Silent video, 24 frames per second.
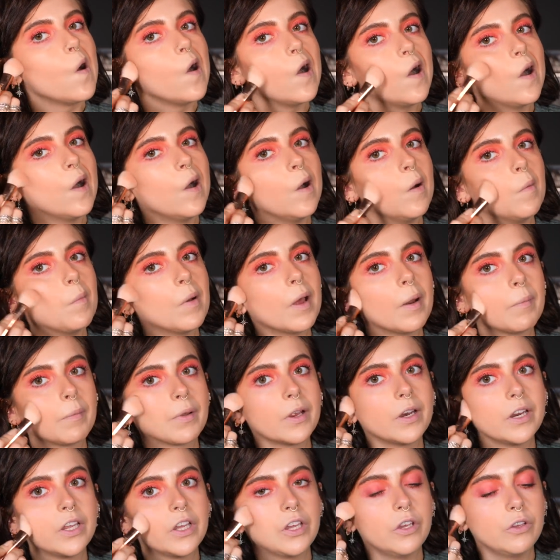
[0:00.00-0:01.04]
Um, and I'm
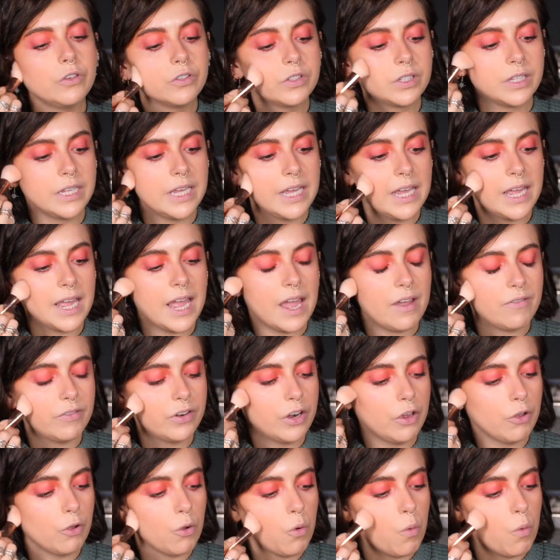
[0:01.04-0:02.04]
going to use the Kevyn